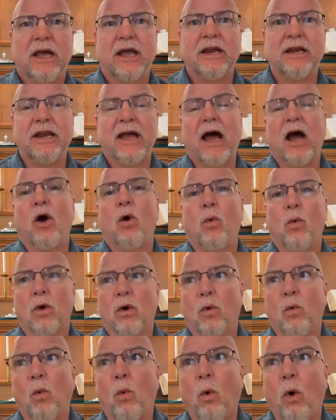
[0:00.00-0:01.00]
And now
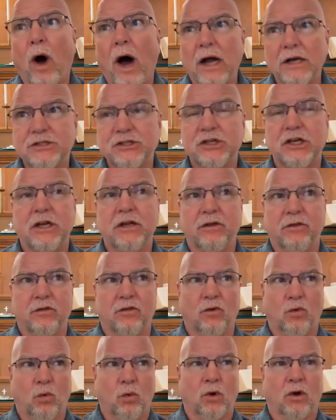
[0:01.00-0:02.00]
we're
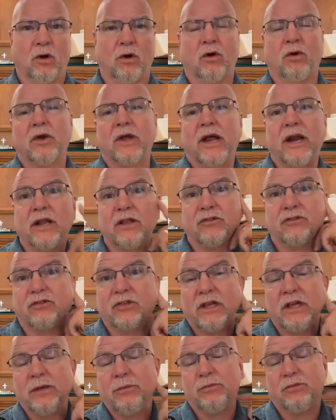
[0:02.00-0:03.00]
watching the world, and it
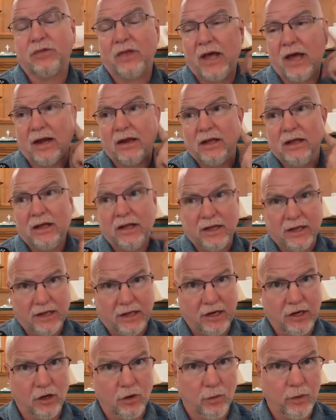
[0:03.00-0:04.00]
seems that
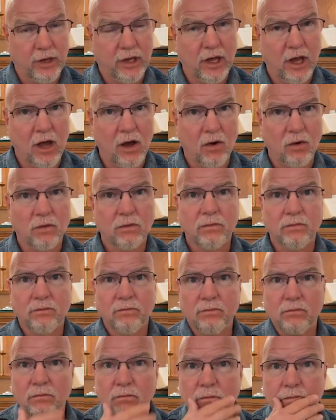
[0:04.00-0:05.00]
here we go.